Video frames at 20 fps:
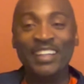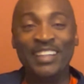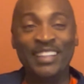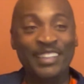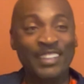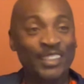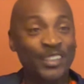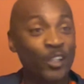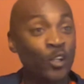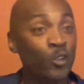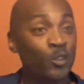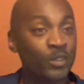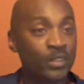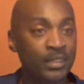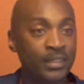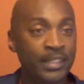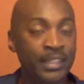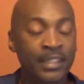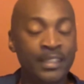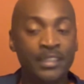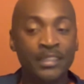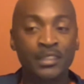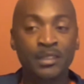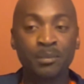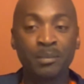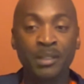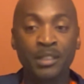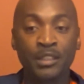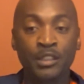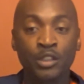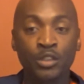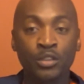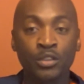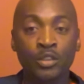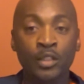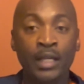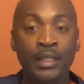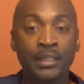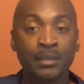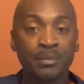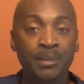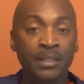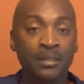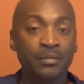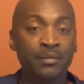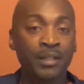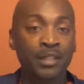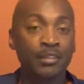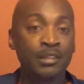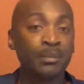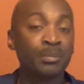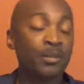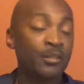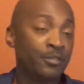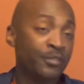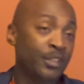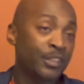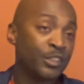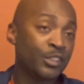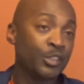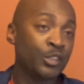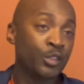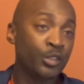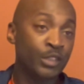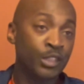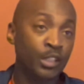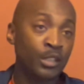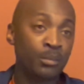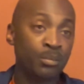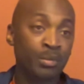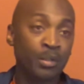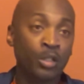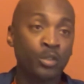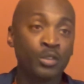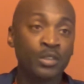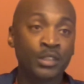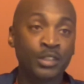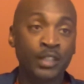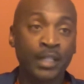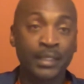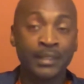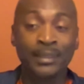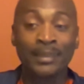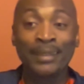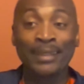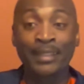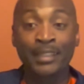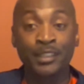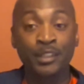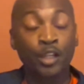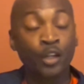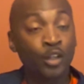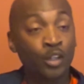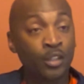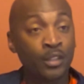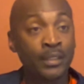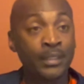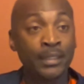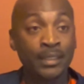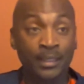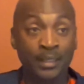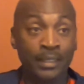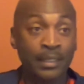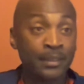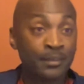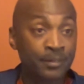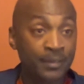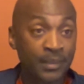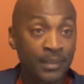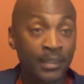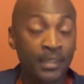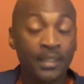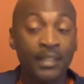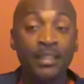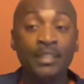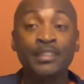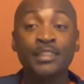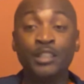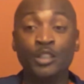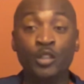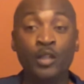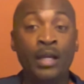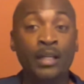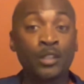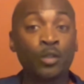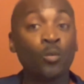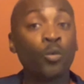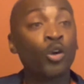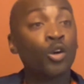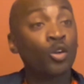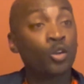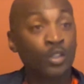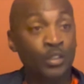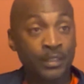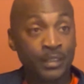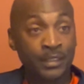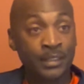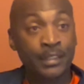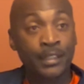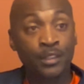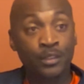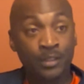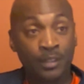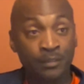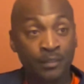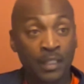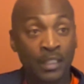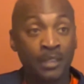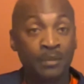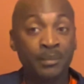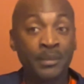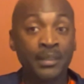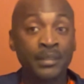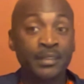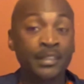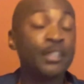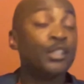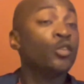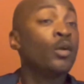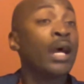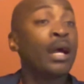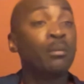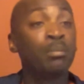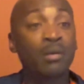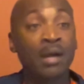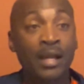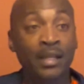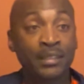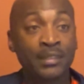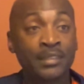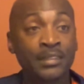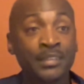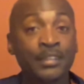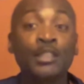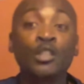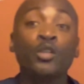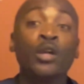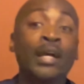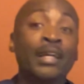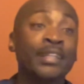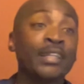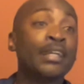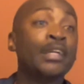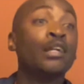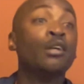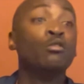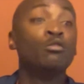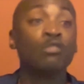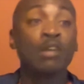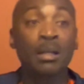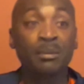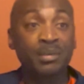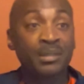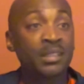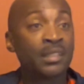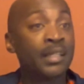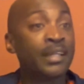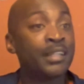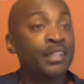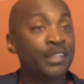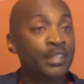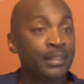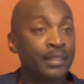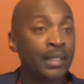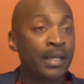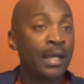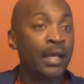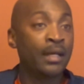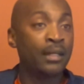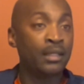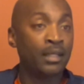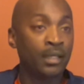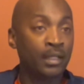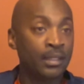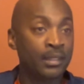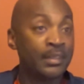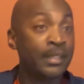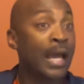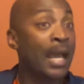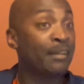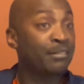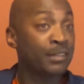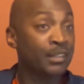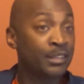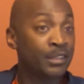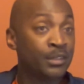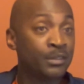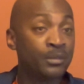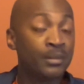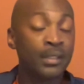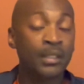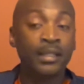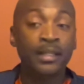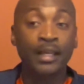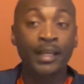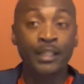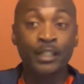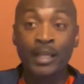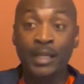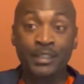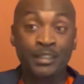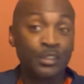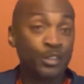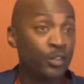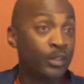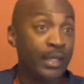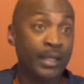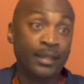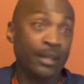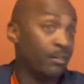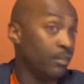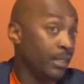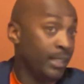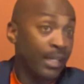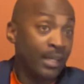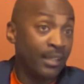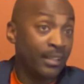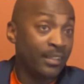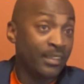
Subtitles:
any of those things, but you had to be very professional in your approach. You had to get in early and lift. Then you had to work on your skill development. Then you had practice. Then you had to get a reps later in the afternoon. You had to do that every day.